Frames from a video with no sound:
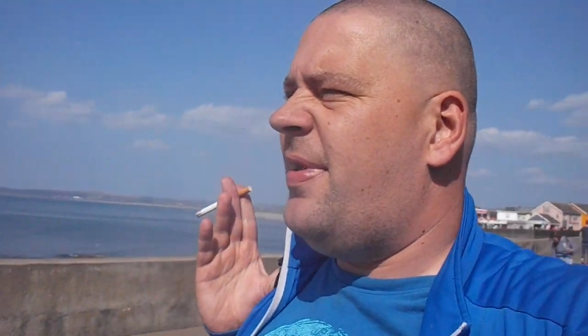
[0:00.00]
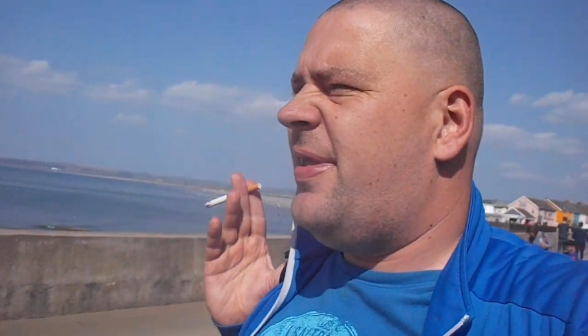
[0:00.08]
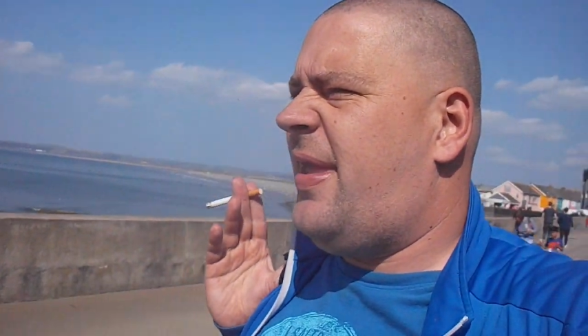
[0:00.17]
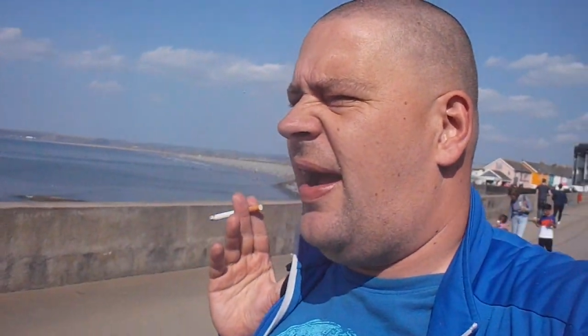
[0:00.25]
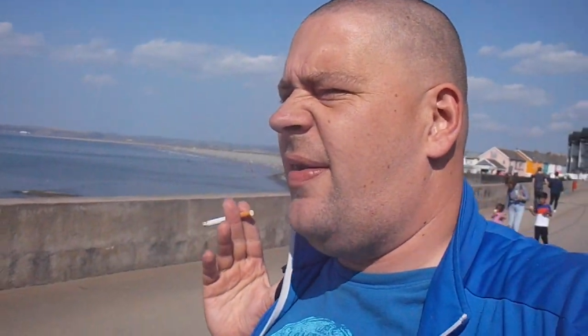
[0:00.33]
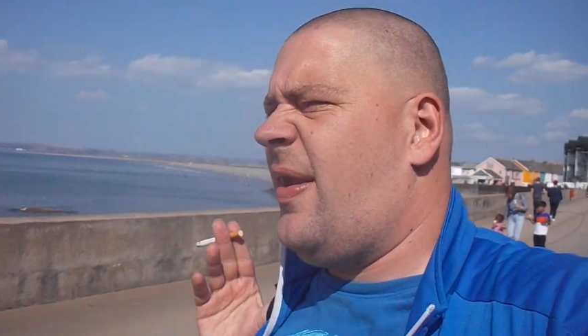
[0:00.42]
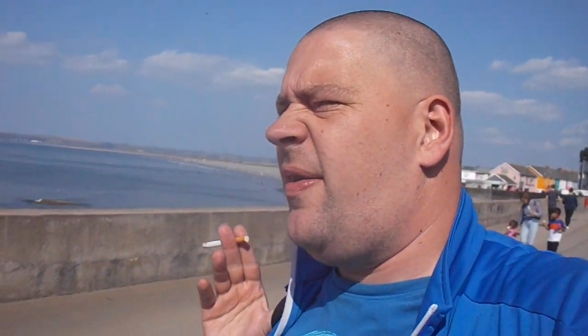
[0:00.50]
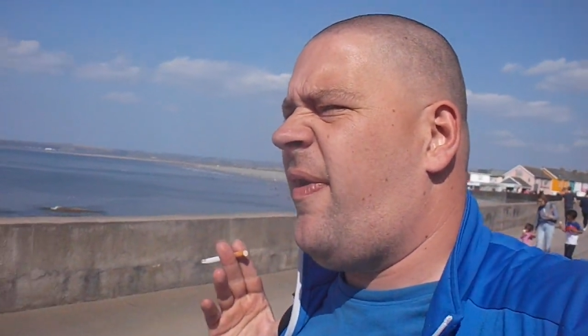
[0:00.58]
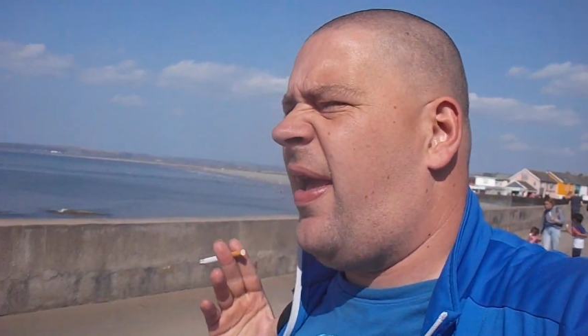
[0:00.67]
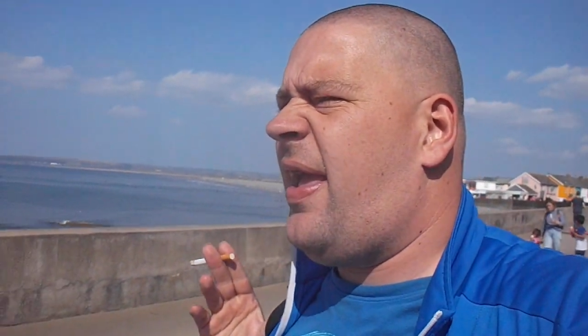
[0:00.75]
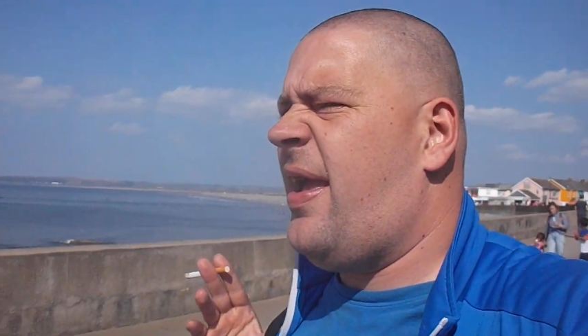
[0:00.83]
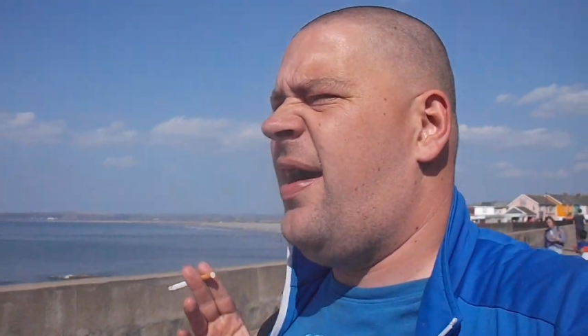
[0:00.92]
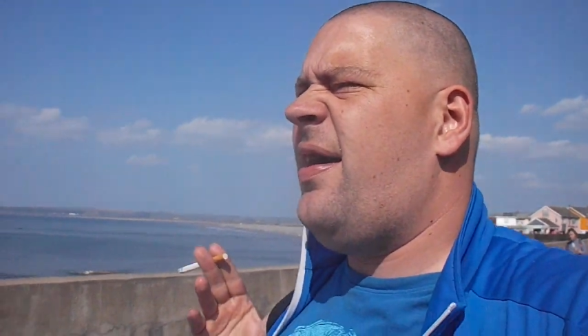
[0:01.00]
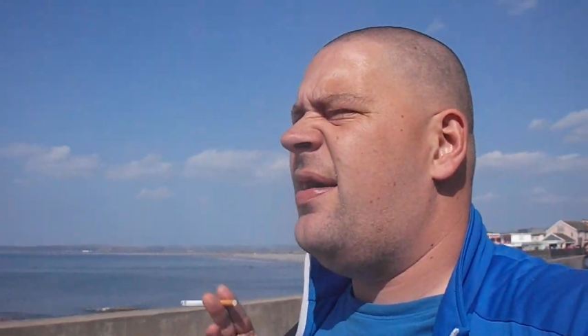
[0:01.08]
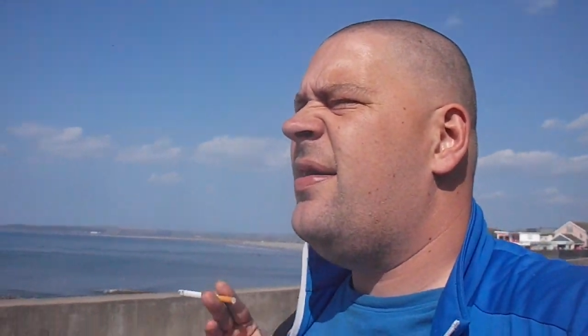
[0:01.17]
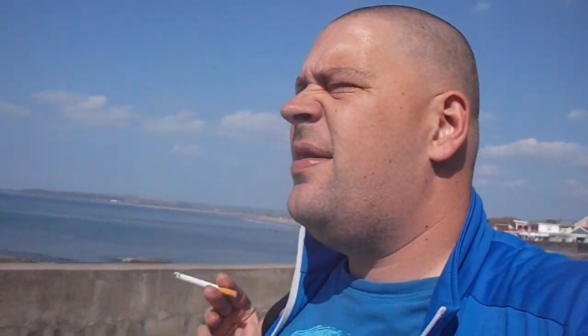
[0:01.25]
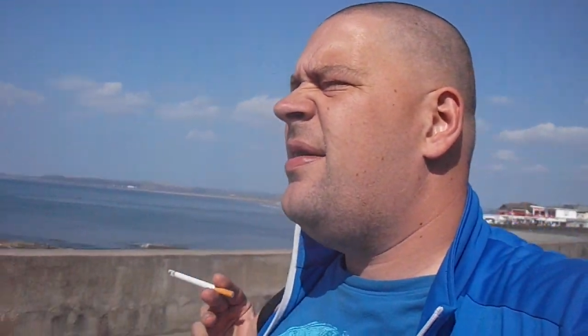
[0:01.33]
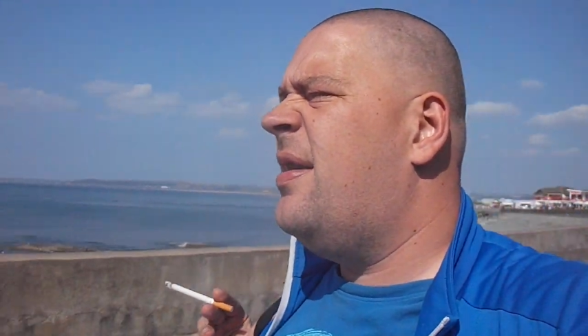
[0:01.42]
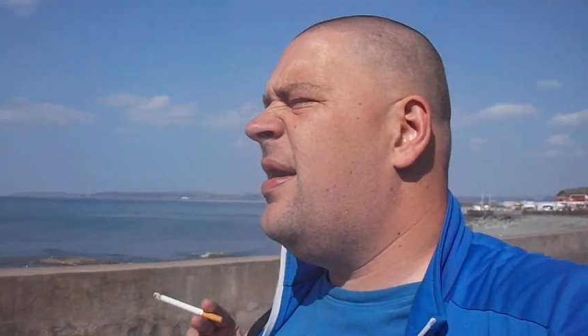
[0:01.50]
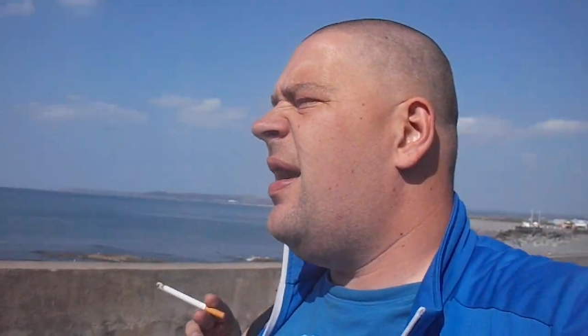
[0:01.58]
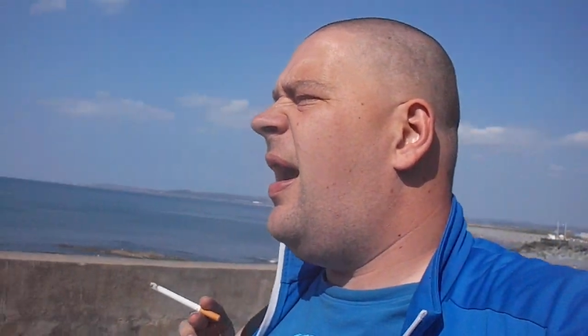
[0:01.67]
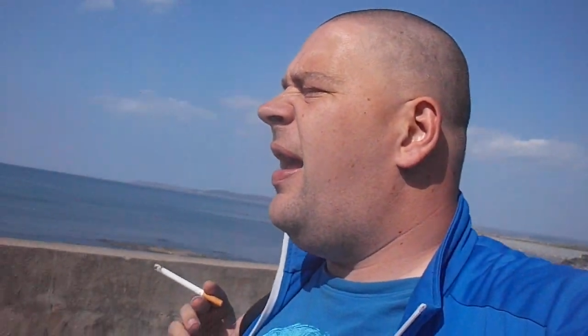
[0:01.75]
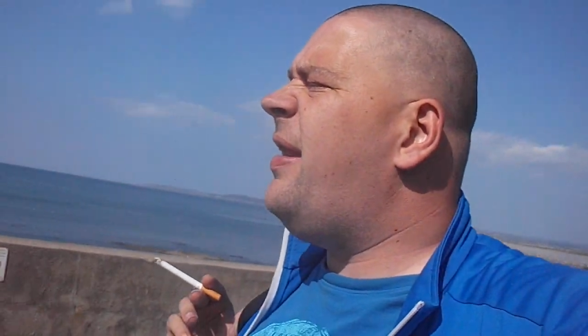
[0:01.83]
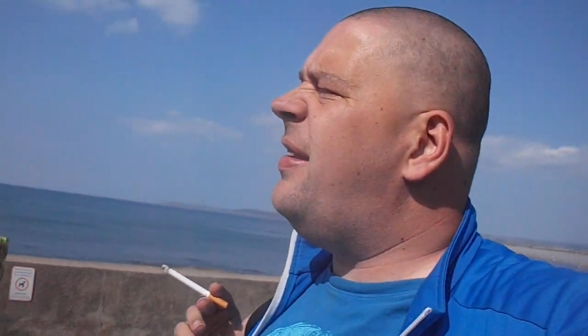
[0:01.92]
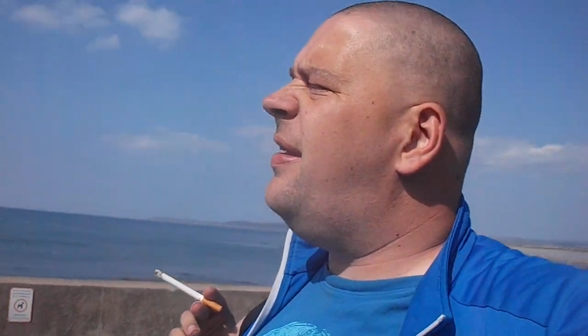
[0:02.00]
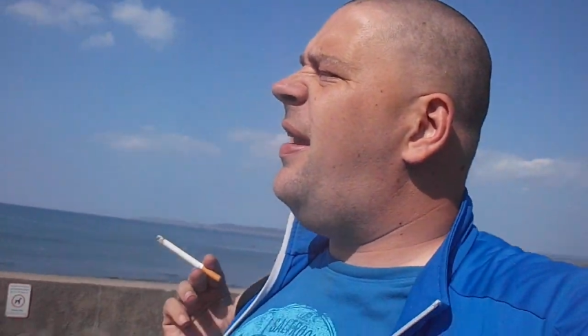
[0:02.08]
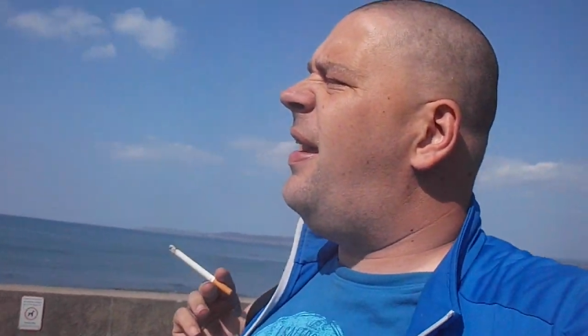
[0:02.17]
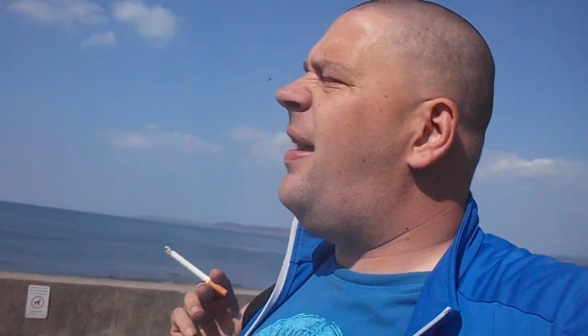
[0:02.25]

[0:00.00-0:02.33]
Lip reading: down over here. And